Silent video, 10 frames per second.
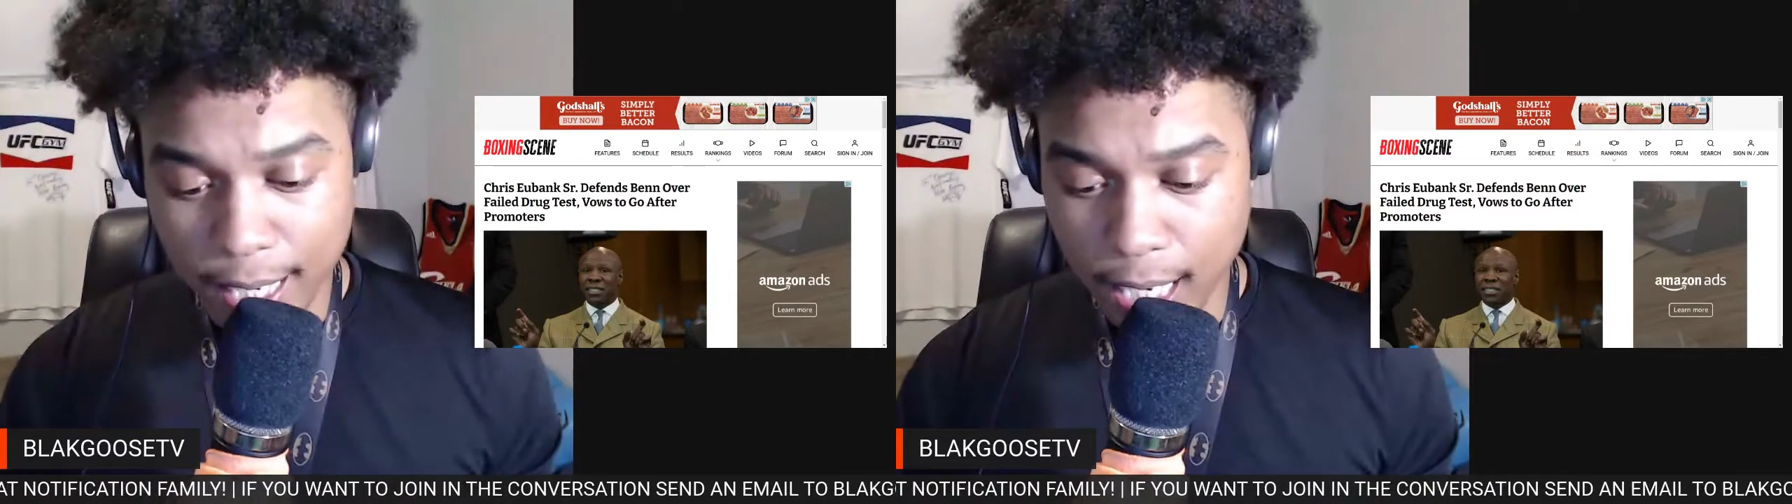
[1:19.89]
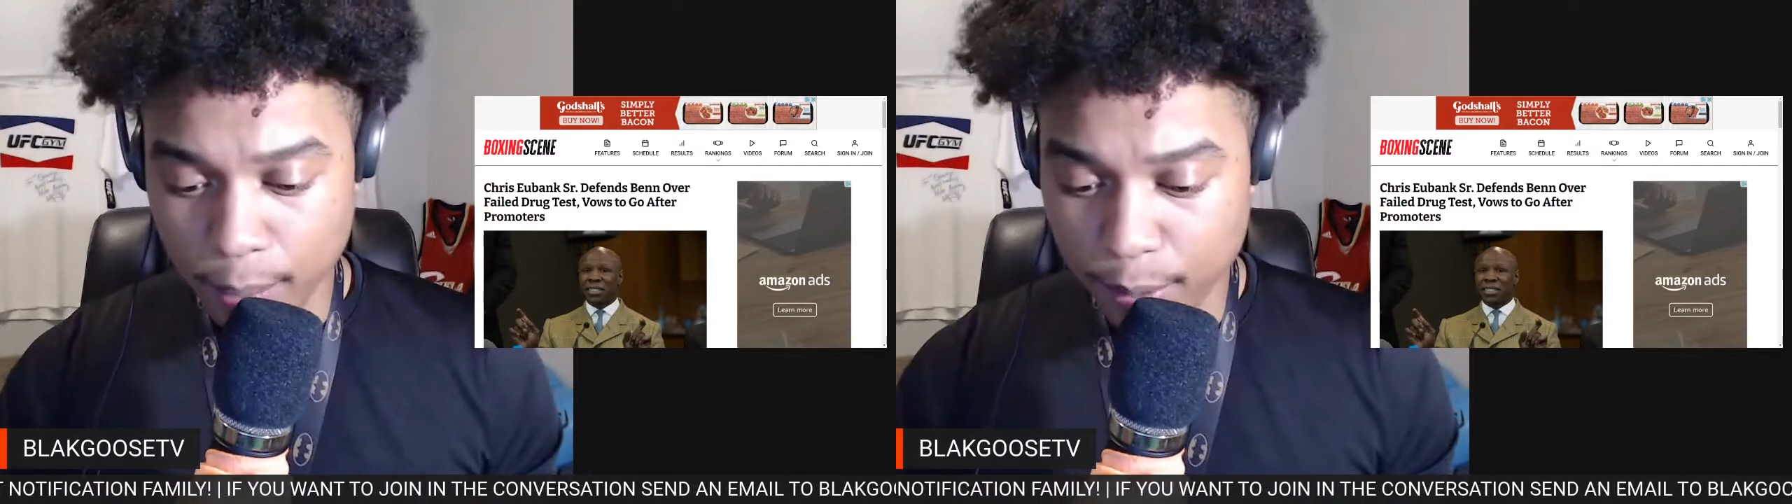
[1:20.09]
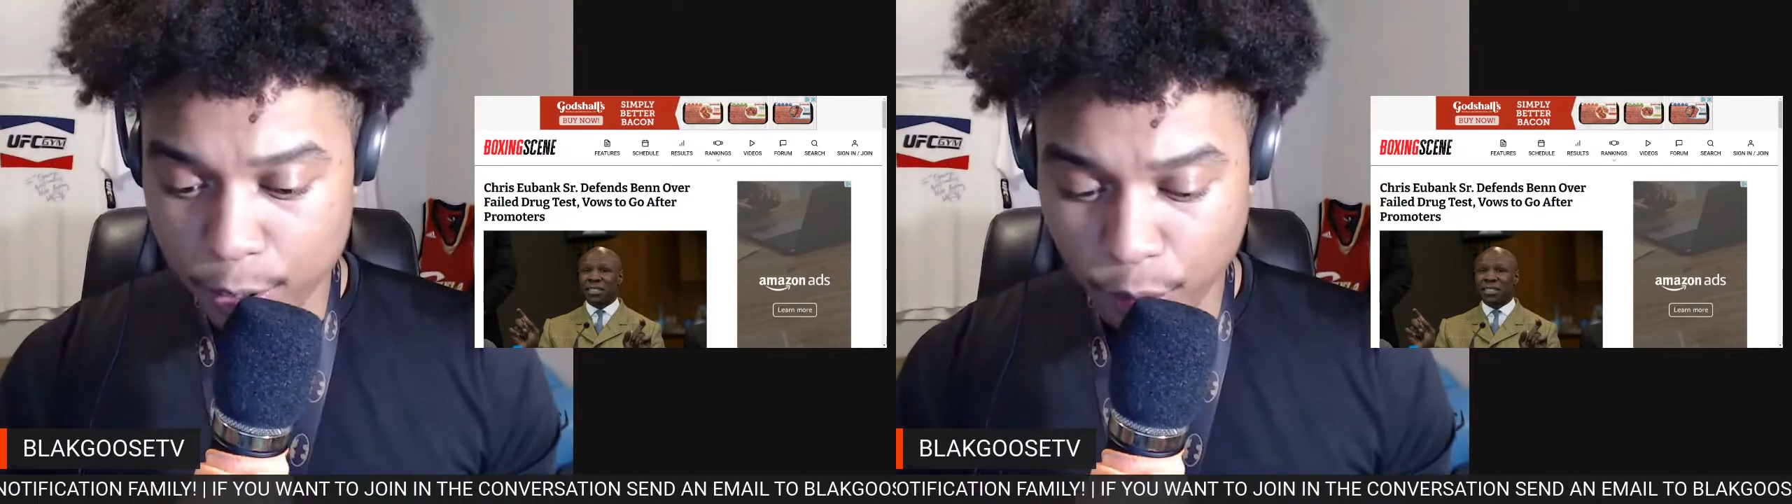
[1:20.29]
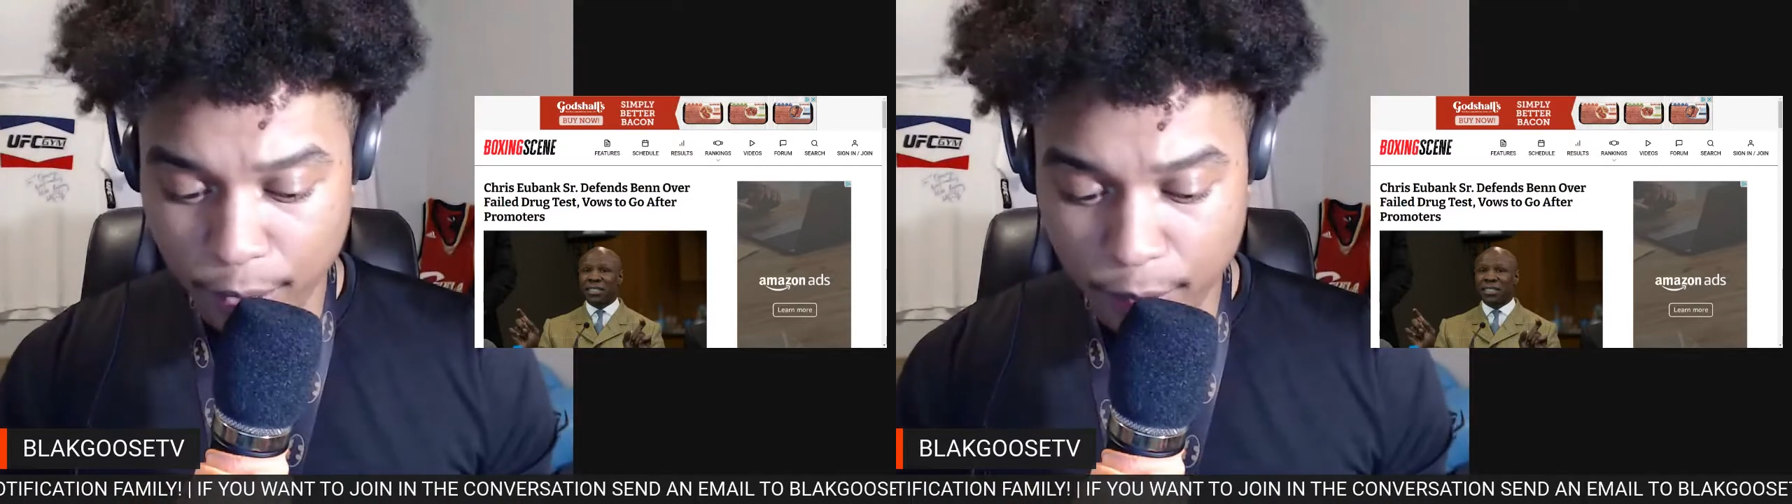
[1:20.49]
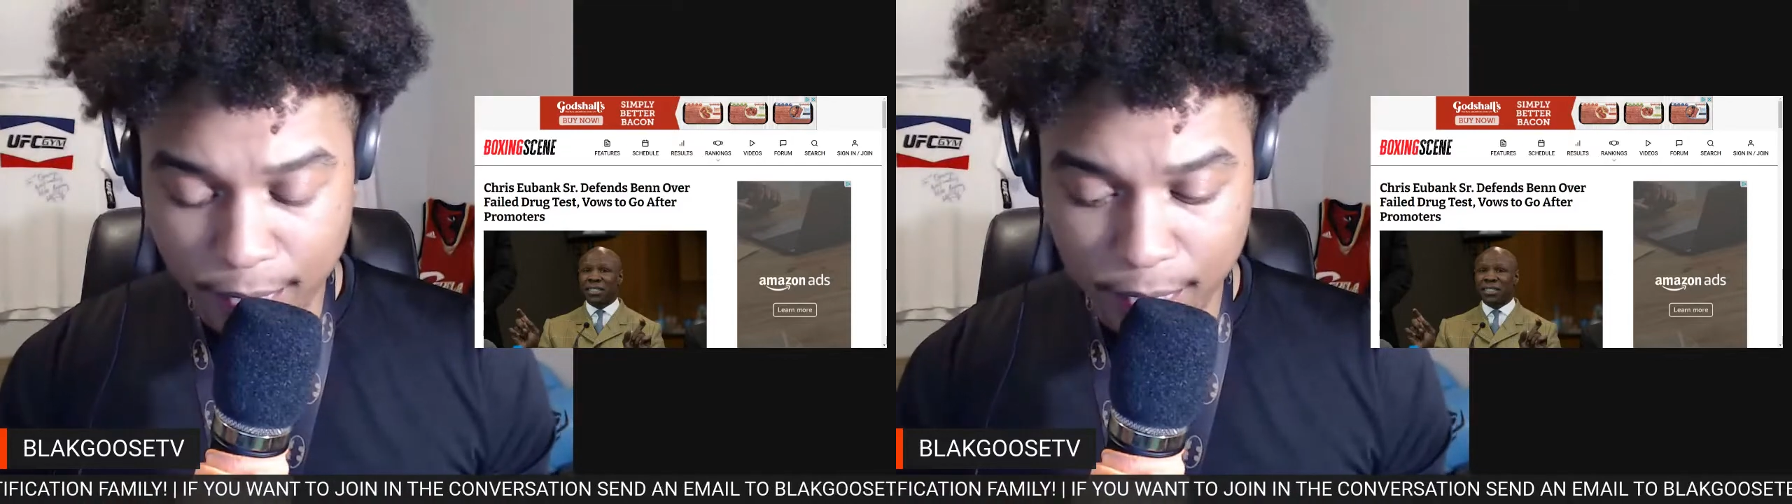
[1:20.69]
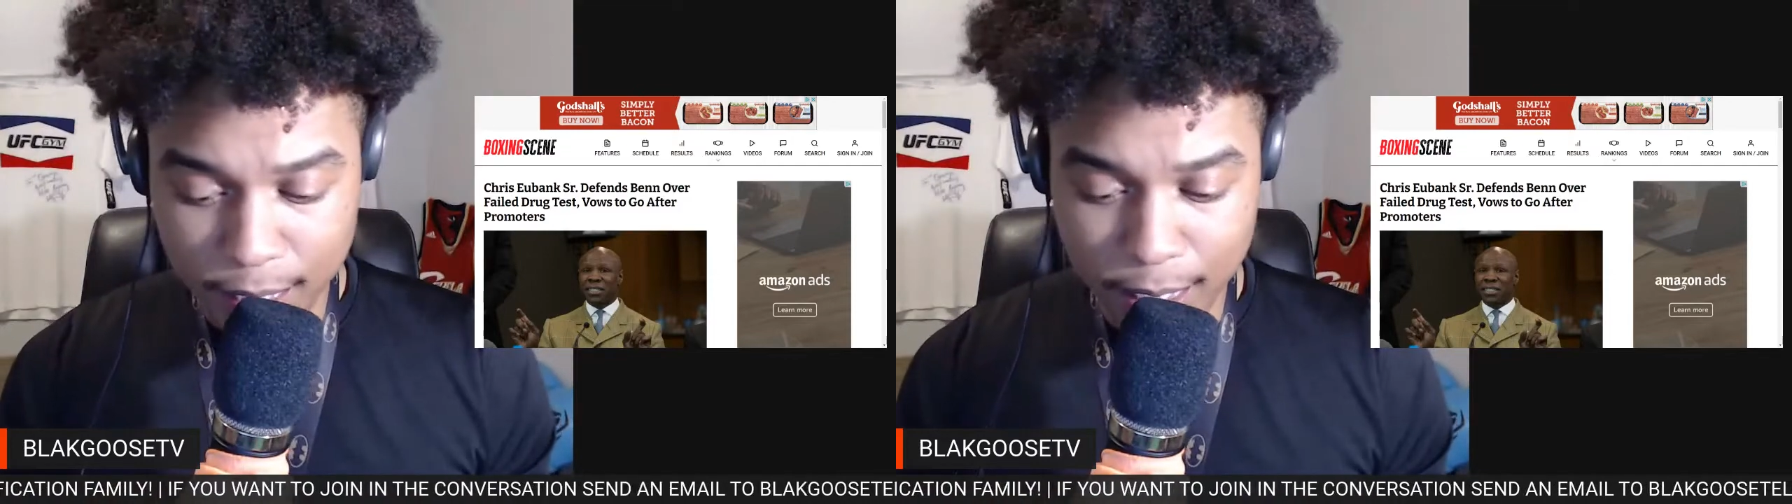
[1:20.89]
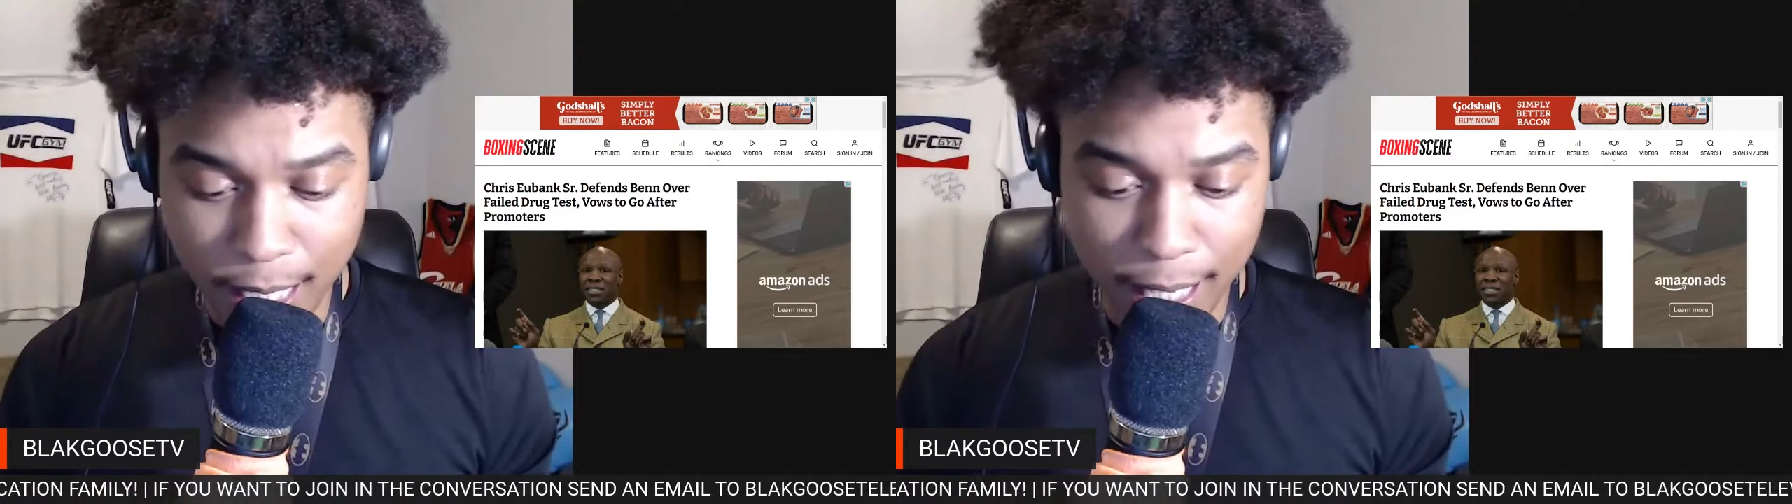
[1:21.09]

Conor Benn's trainer had things to say.